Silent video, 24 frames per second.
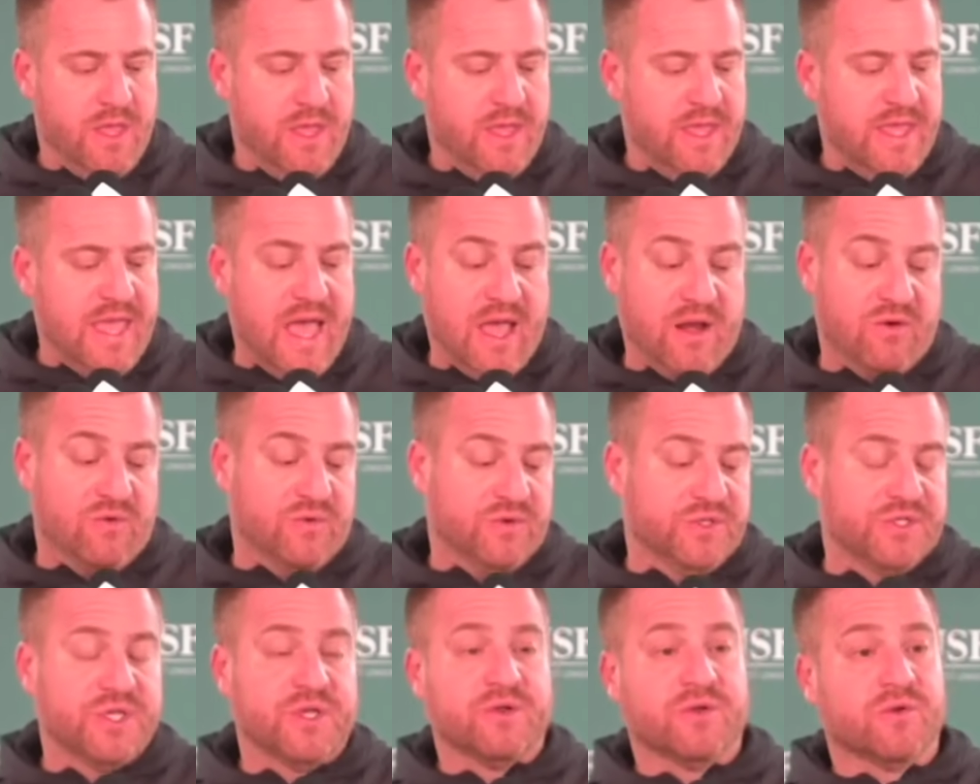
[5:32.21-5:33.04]
Yeah, I don't
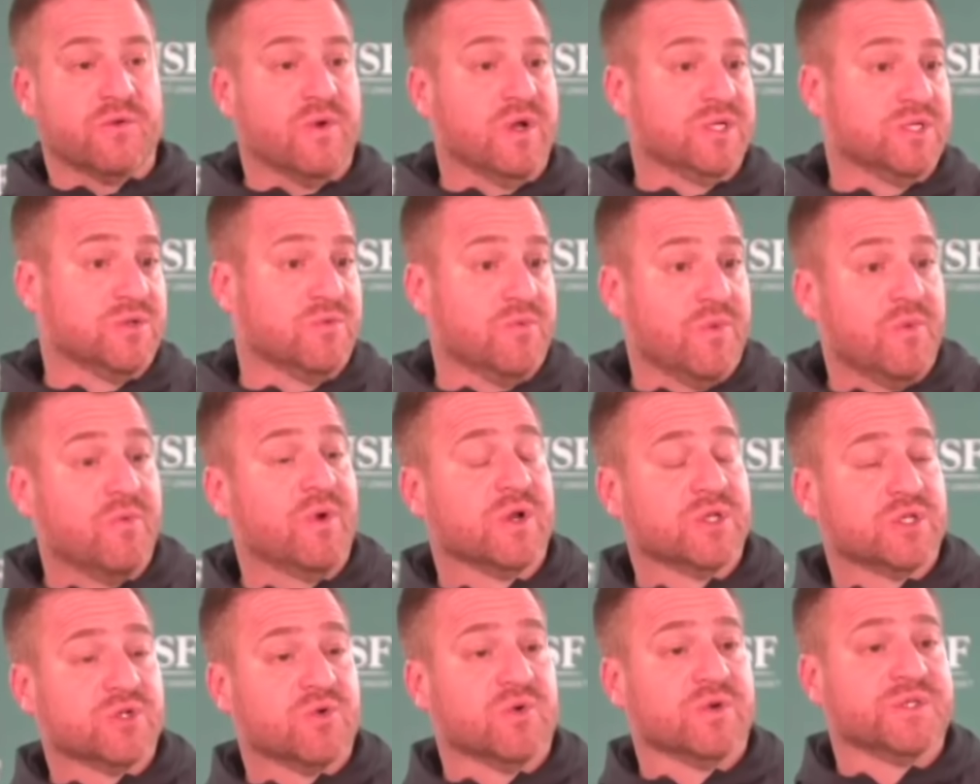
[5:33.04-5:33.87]
understand your question. We
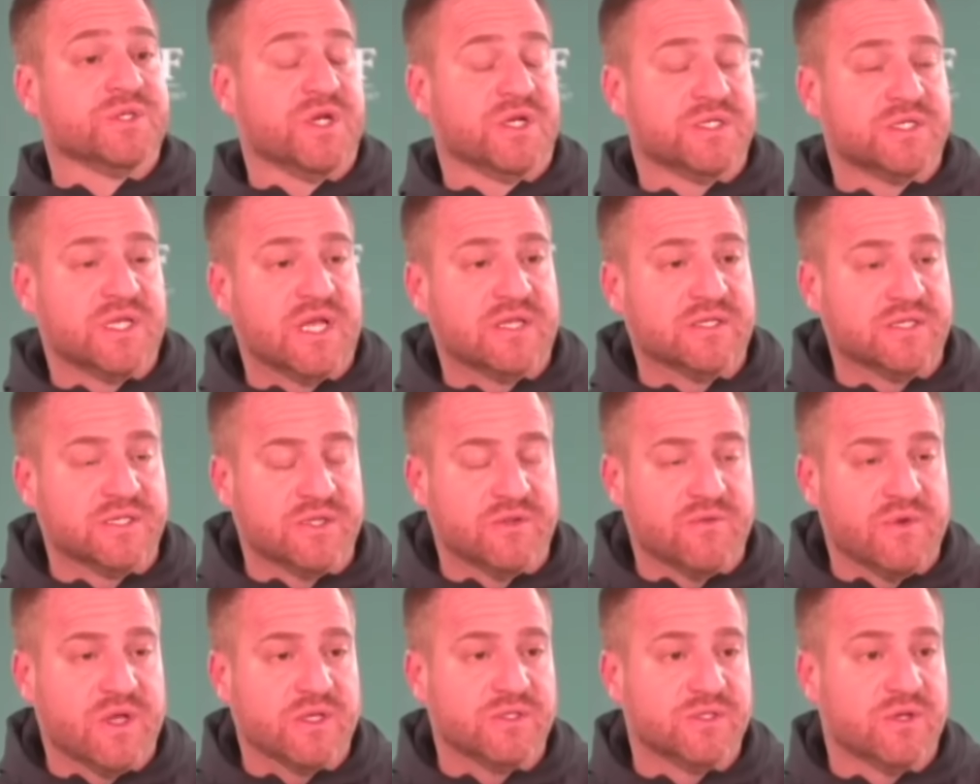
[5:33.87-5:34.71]
want to score touchdowns in
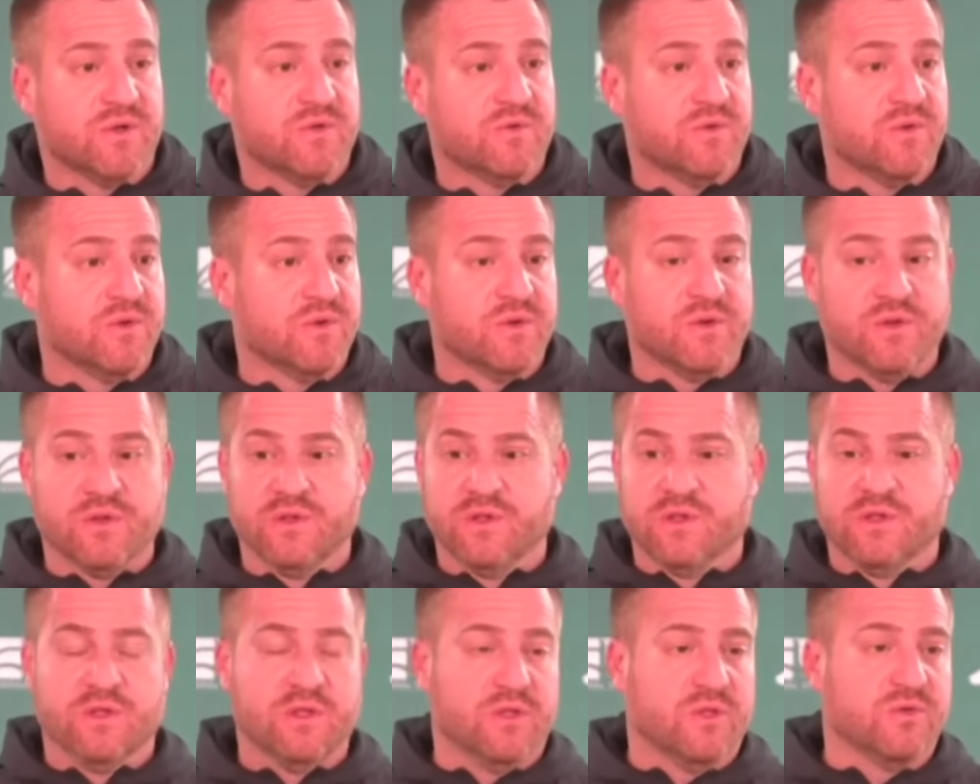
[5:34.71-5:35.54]
the red zone.
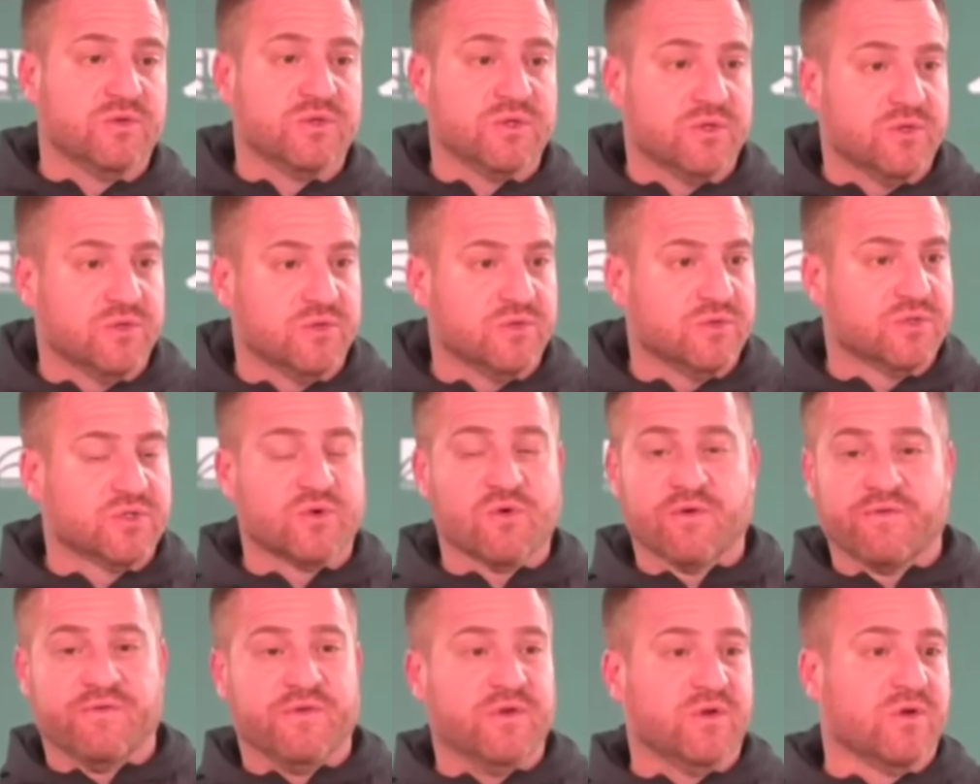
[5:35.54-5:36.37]
You
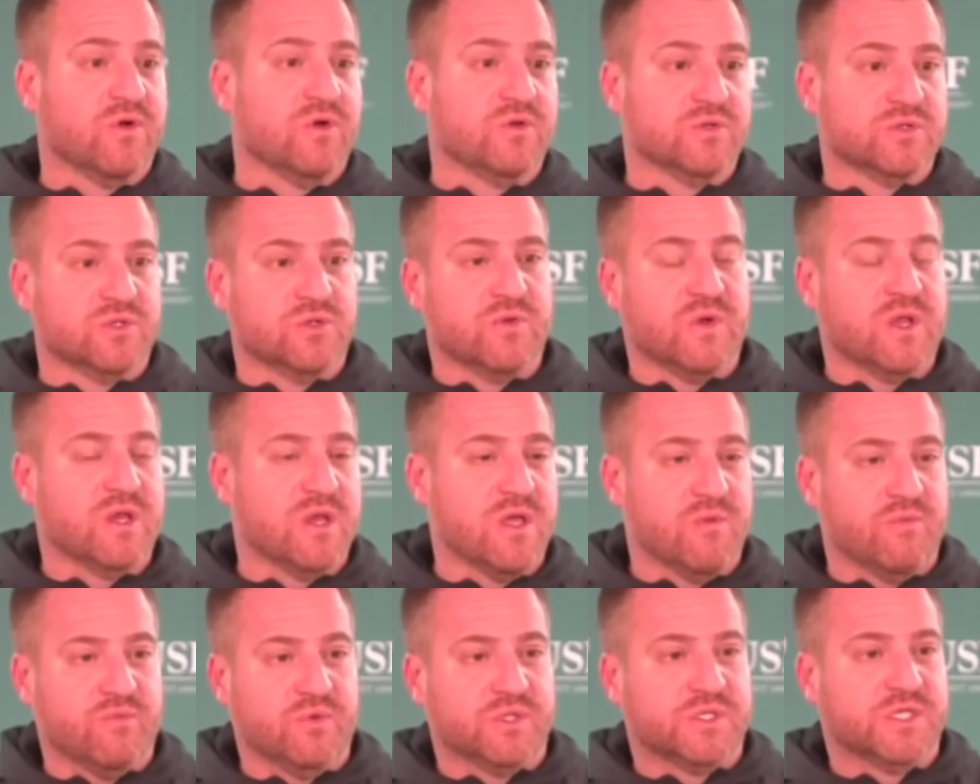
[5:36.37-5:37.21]
score field goals, you end
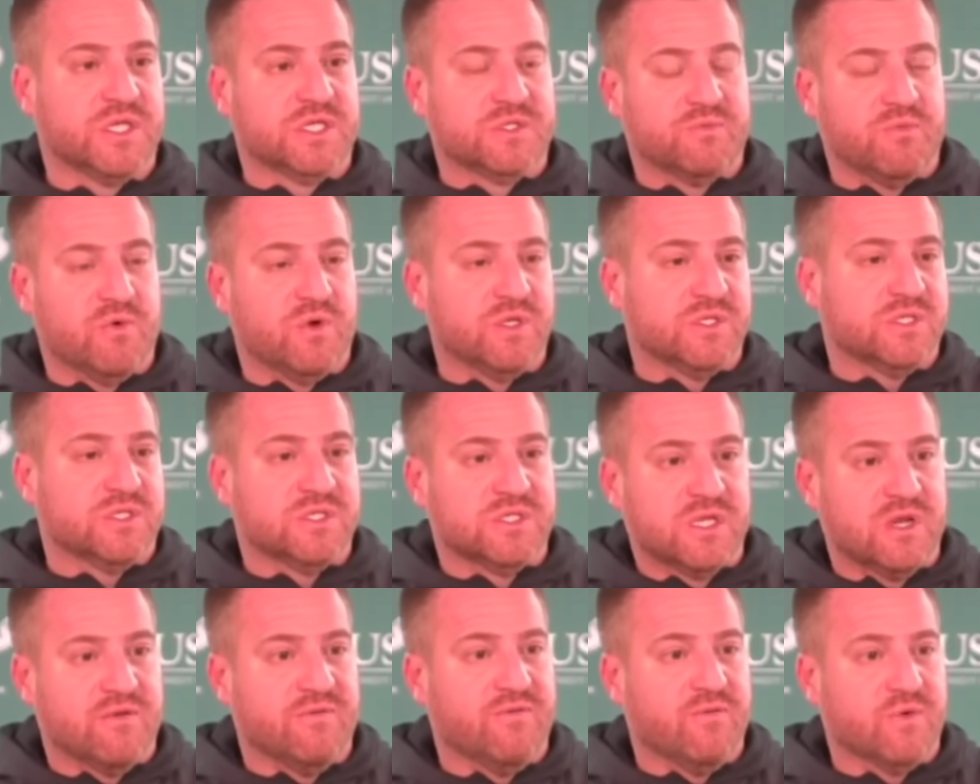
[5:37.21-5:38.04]
up with 6 points
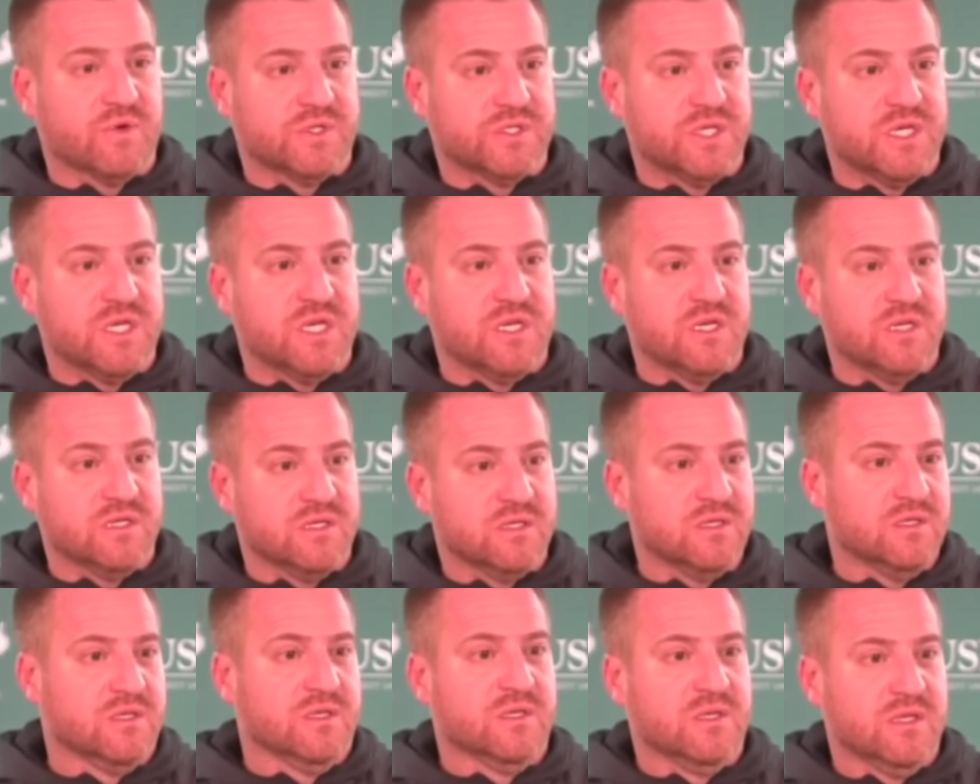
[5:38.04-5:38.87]
instead of 14.
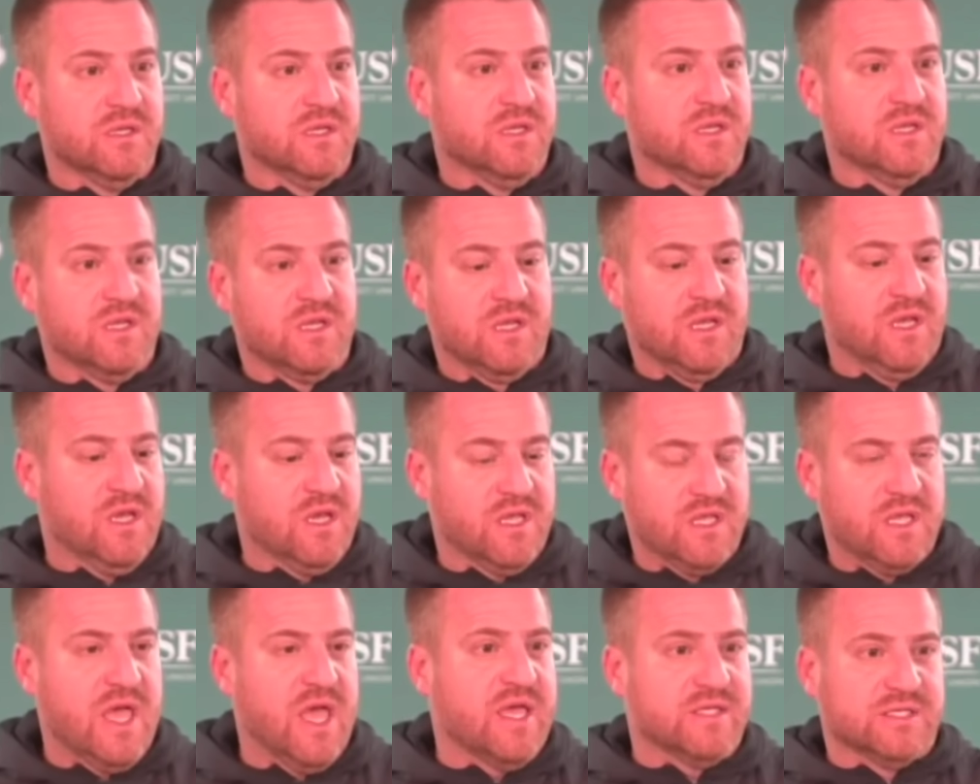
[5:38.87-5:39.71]

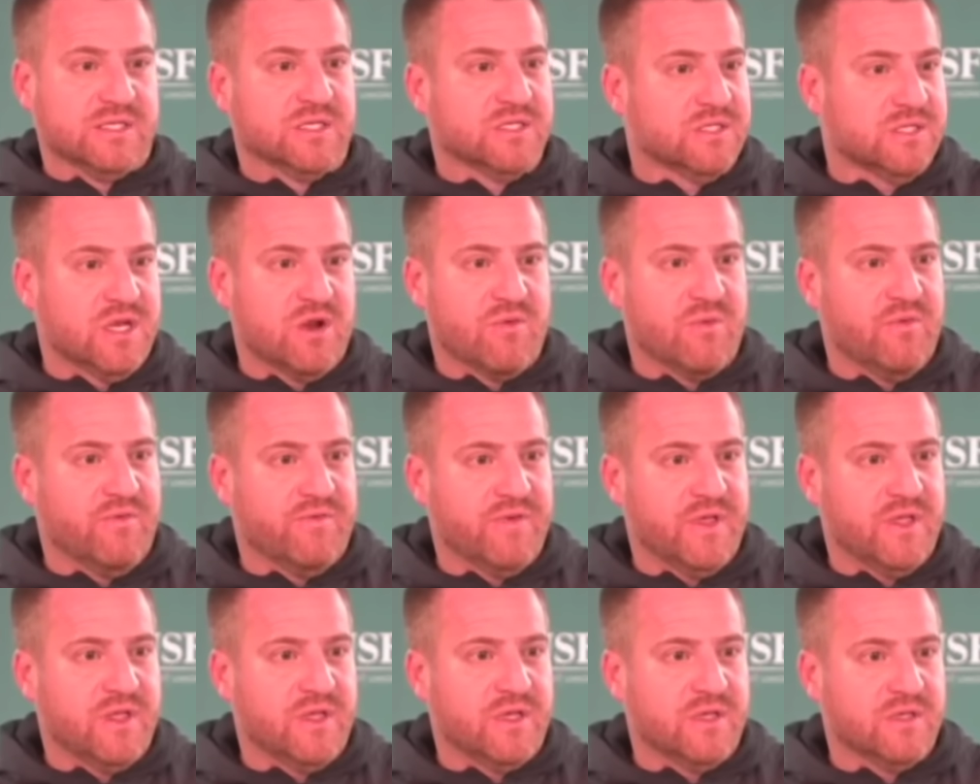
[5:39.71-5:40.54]
Yeah, it's a terrible
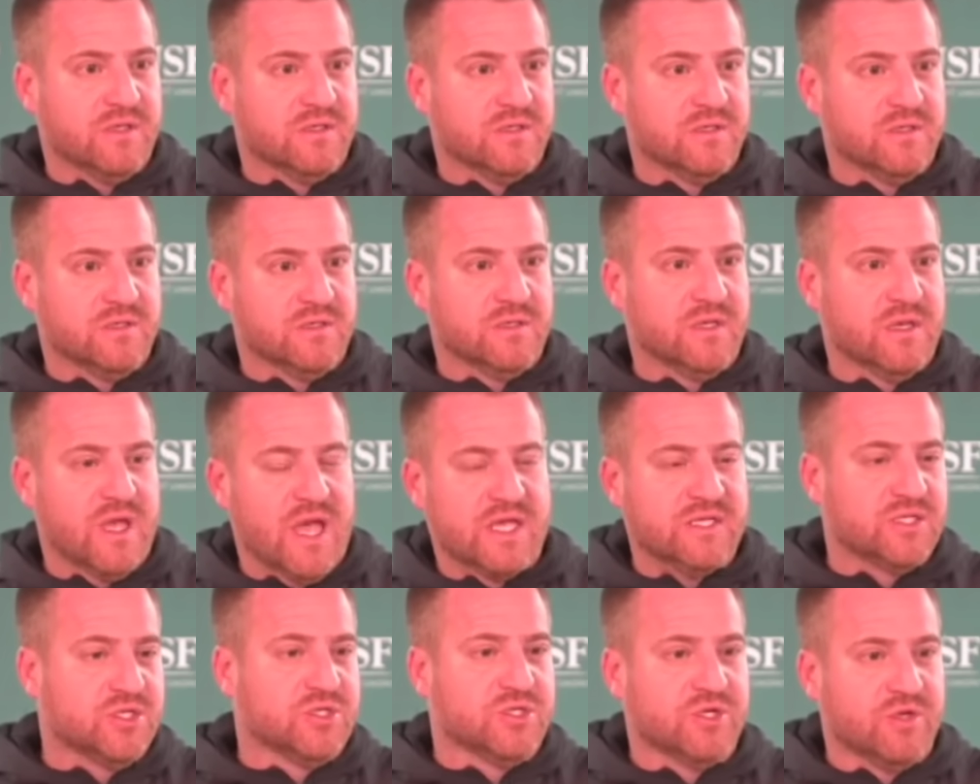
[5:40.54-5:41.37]
feeling,
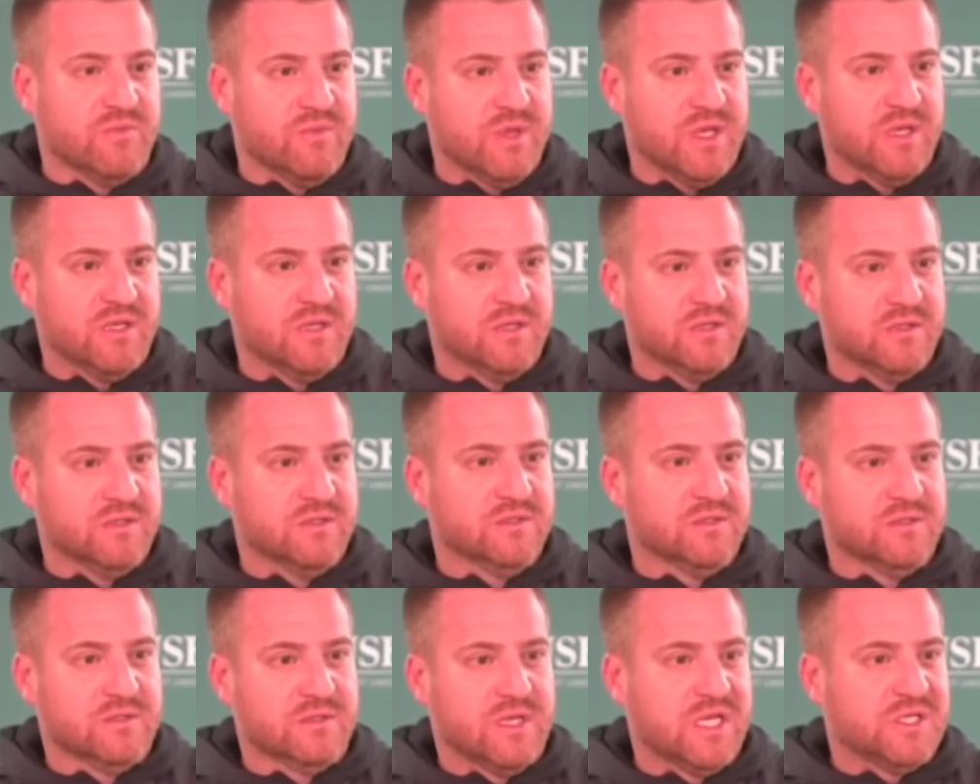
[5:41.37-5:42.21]
as it should be.
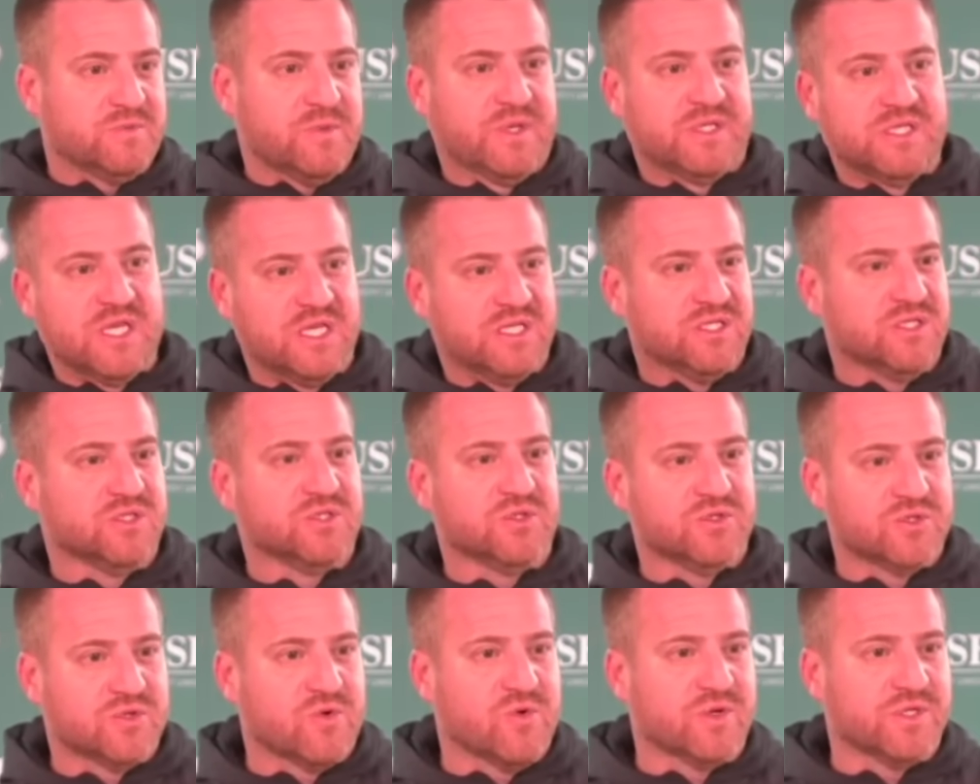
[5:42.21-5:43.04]
Expectations,
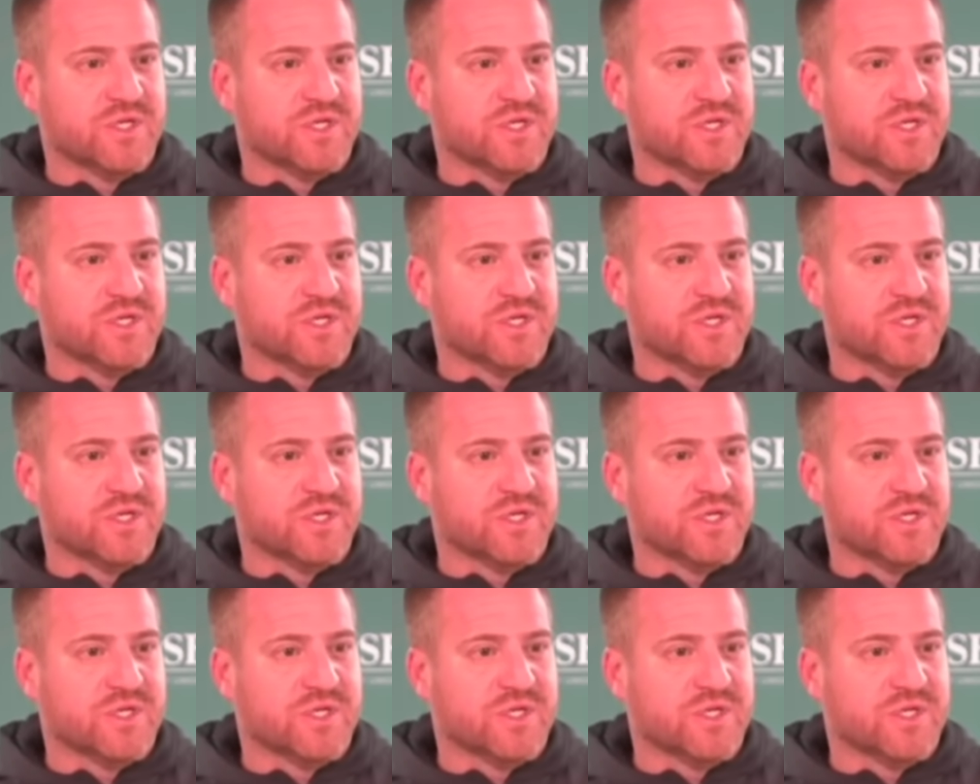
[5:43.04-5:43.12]
you score